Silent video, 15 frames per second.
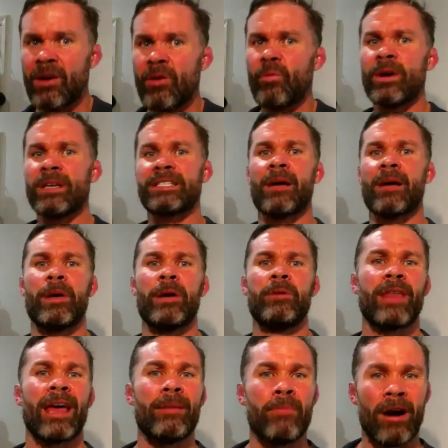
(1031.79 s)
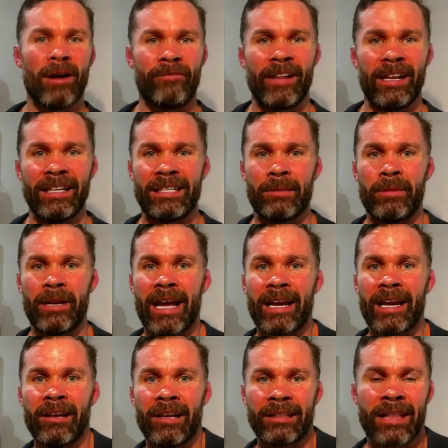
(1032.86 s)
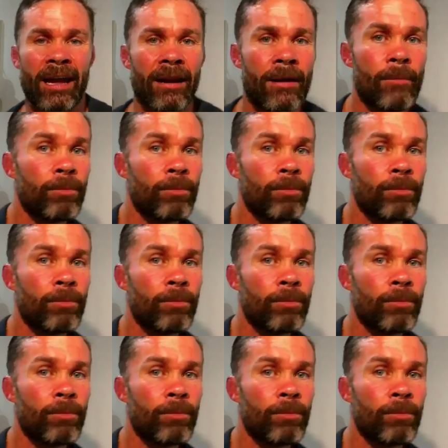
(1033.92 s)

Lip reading: where some people, they might feel intimidated like that,